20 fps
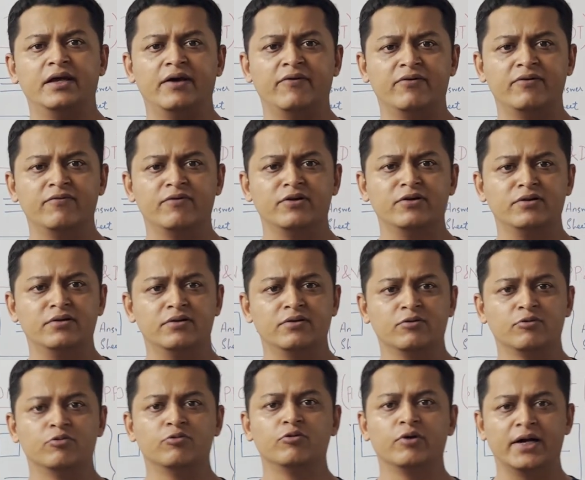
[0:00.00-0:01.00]
everyone
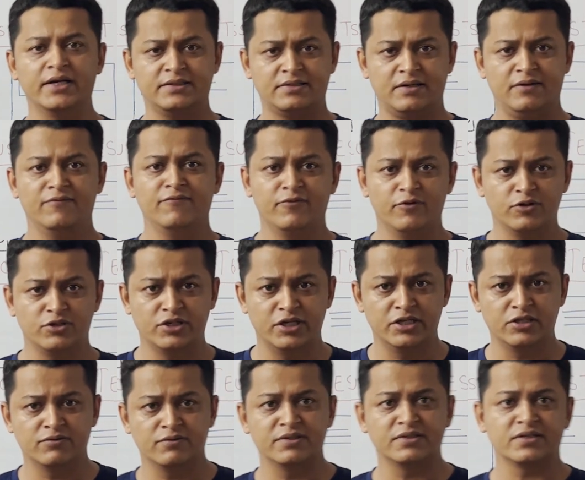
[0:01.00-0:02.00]
who has come for
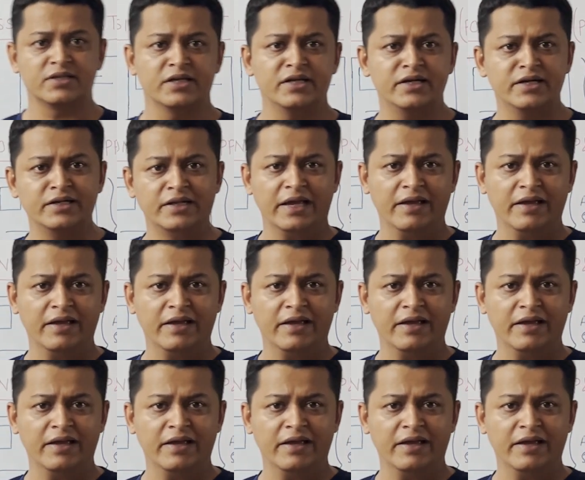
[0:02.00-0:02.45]
stage one screening